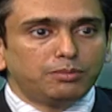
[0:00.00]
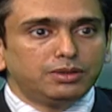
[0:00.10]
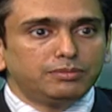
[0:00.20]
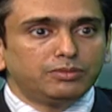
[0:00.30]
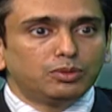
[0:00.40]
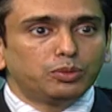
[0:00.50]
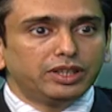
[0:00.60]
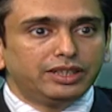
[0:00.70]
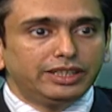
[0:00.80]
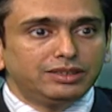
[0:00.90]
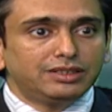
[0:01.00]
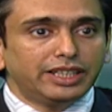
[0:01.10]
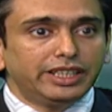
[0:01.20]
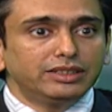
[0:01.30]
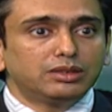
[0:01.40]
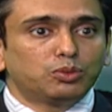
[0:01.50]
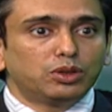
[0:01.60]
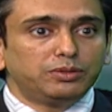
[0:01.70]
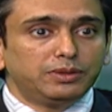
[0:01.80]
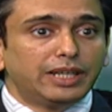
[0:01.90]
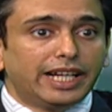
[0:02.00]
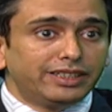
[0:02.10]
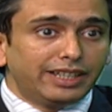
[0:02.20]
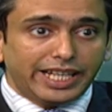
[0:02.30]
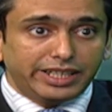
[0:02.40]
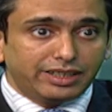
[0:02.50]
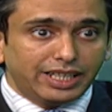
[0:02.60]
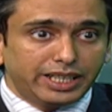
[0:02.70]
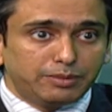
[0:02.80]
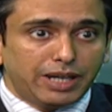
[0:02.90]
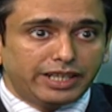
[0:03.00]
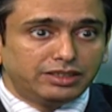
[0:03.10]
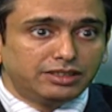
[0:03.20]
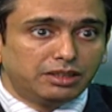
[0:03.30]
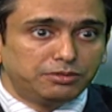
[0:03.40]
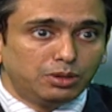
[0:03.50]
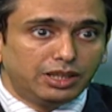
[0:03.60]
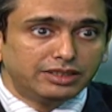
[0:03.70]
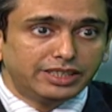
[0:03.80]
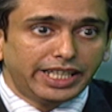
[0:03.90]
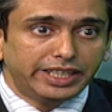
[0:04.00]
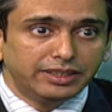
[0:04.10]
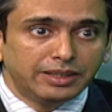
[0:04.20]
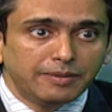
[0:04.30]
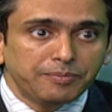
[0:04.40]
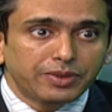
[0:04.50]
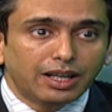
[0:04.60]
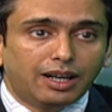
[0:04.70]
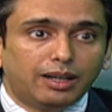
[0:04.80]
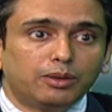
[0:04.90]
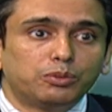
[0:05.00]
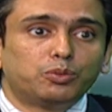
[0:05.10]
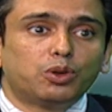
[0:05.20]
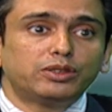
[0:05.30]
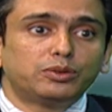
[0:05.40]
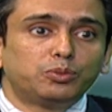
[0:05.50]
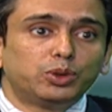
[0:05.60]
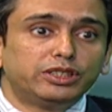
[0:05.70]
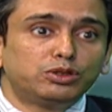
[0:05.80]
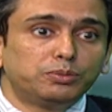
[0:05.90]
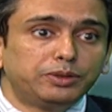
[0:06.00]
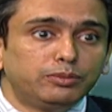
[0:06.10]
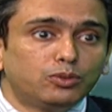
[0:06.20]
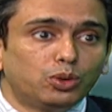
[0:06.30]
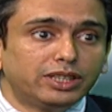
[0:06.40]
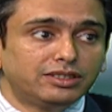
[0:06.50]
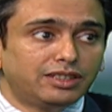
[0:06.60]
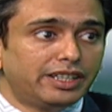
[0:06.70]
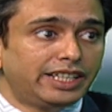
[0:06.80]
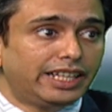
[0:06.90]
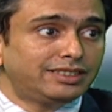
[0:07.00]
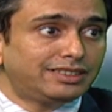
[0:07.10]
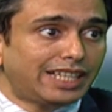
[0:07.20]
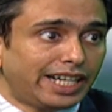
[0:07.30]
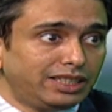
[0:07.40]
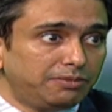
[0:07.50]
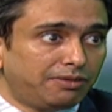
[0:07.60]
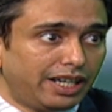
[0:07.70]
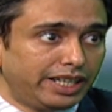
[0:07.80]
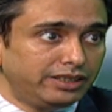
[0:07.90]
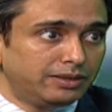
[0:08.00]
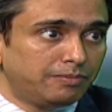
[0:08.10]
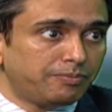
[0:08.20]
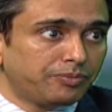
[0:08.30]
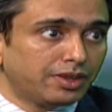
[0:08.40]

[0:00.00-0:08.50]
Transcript: problem with this is what we've, and like Barrister Safiullah said, what the Supreme Court has done has sanctified